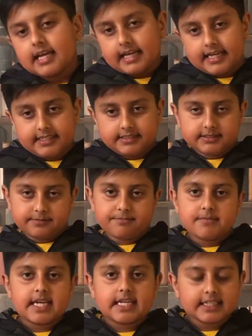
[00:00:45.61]
And the
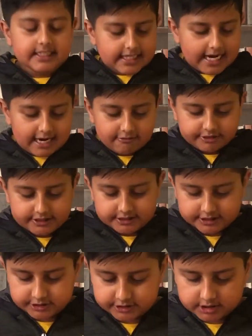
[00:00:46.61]
main
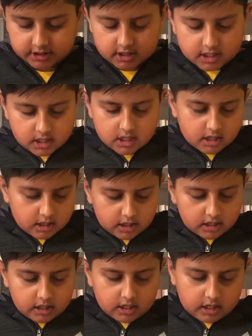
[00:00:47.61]
characters
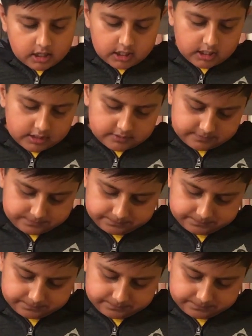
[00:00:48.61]
are